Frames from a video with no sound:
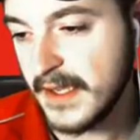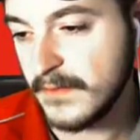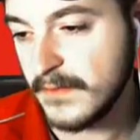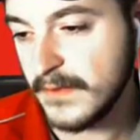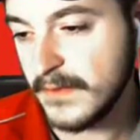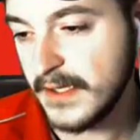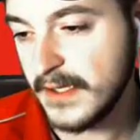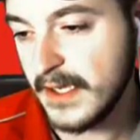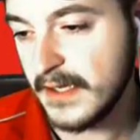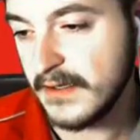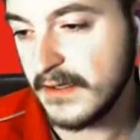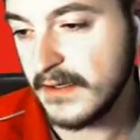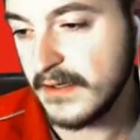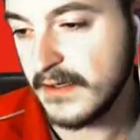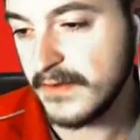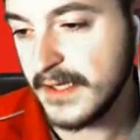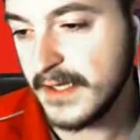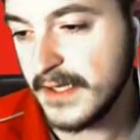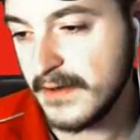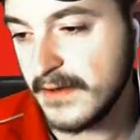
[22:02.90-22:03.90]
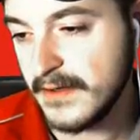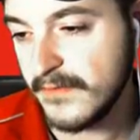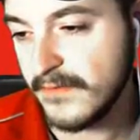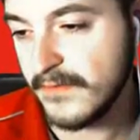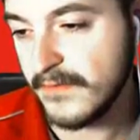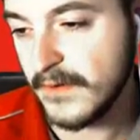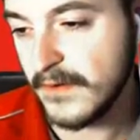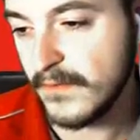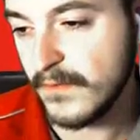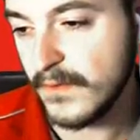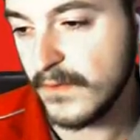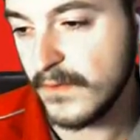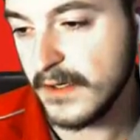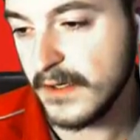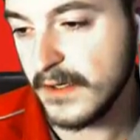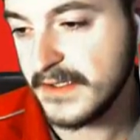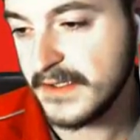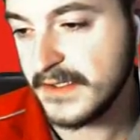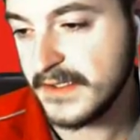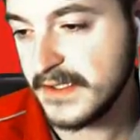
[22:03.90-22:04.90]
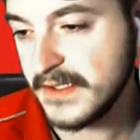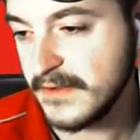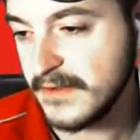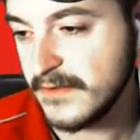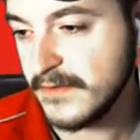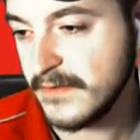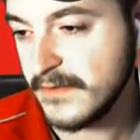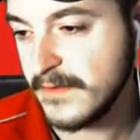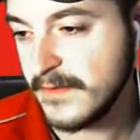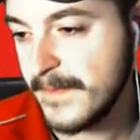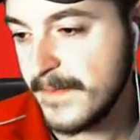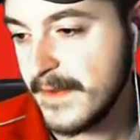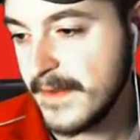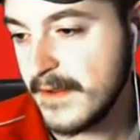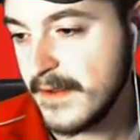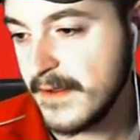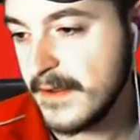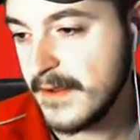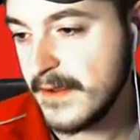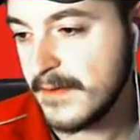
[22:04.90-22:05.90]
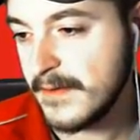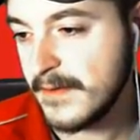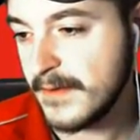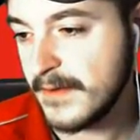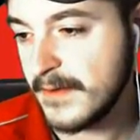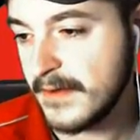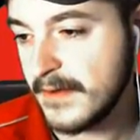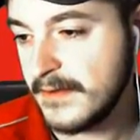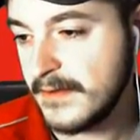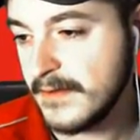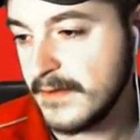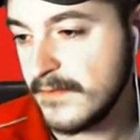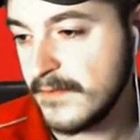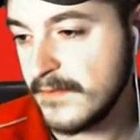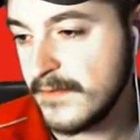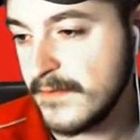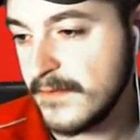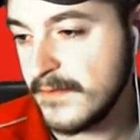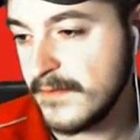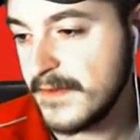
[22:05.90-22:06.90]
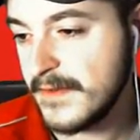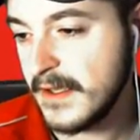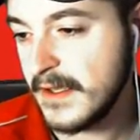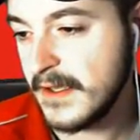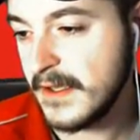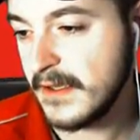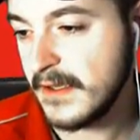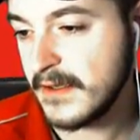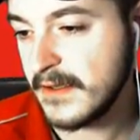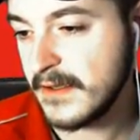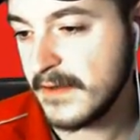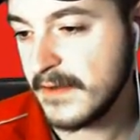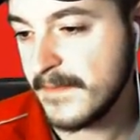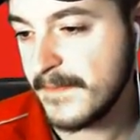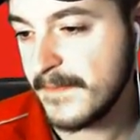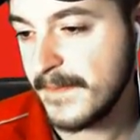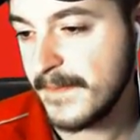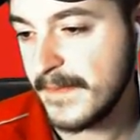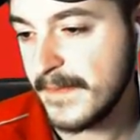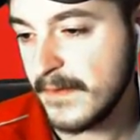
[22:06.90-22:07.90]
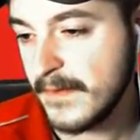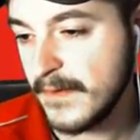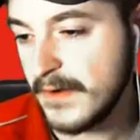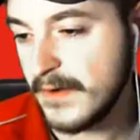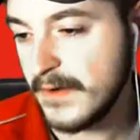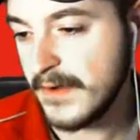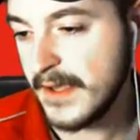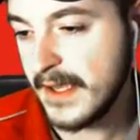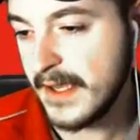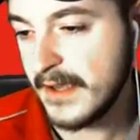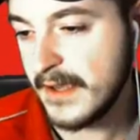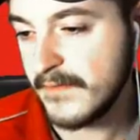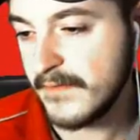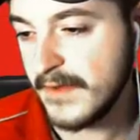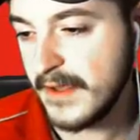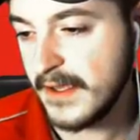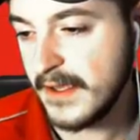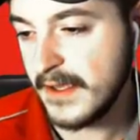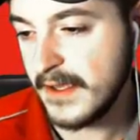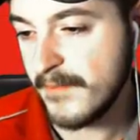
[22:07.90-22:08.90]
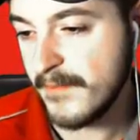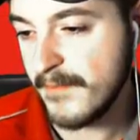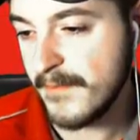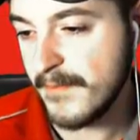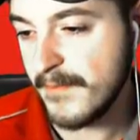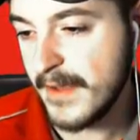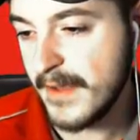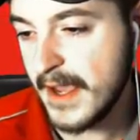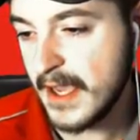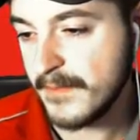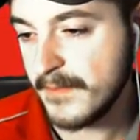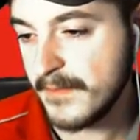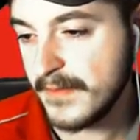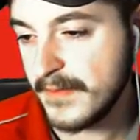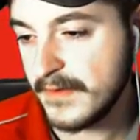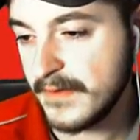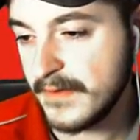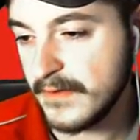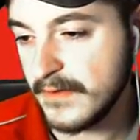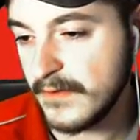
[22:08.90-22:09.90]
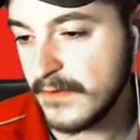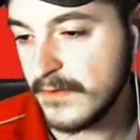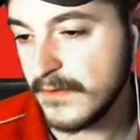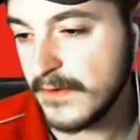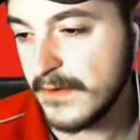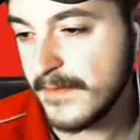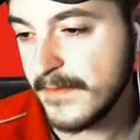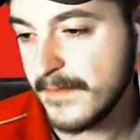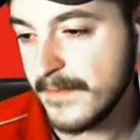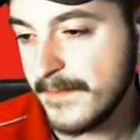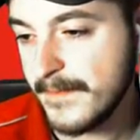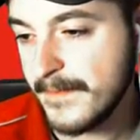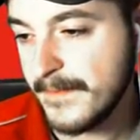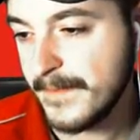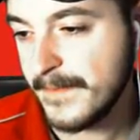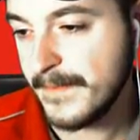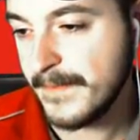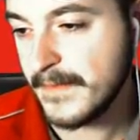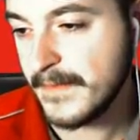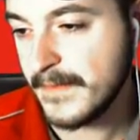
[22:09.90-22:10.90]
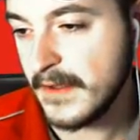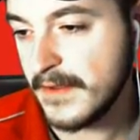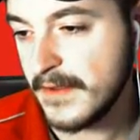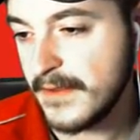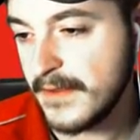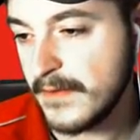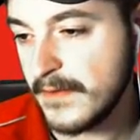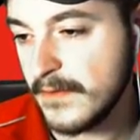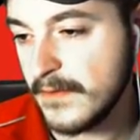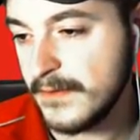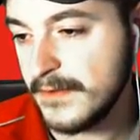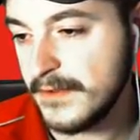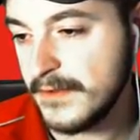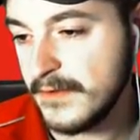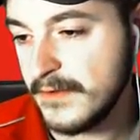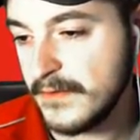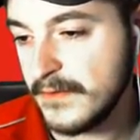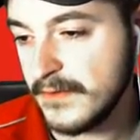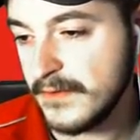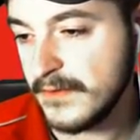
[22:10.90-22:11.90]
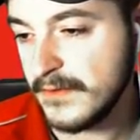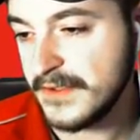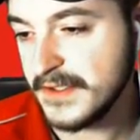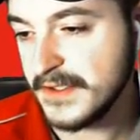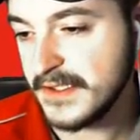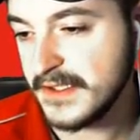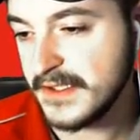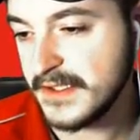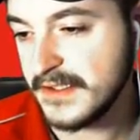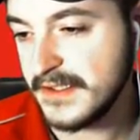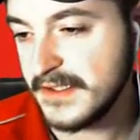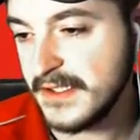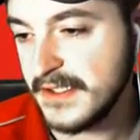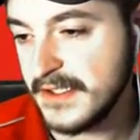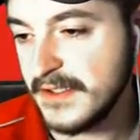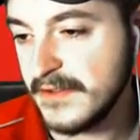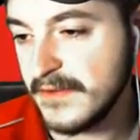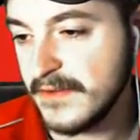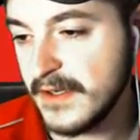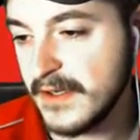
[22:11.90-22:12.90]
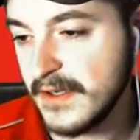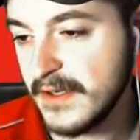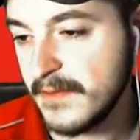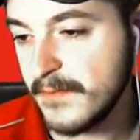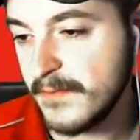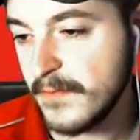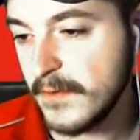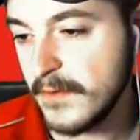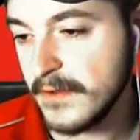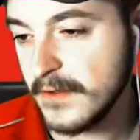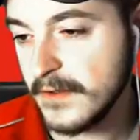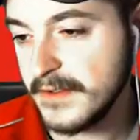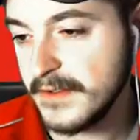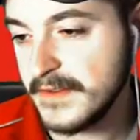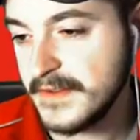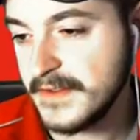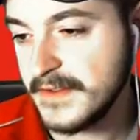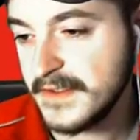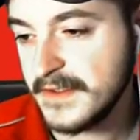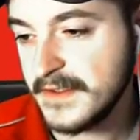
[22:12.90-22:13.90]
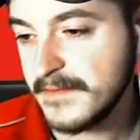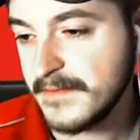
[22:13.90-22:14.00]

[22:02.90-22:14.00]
We can go down if we want to. But I don't think... We don't have a map, so... I think what we'll do is we'll just continue upwards.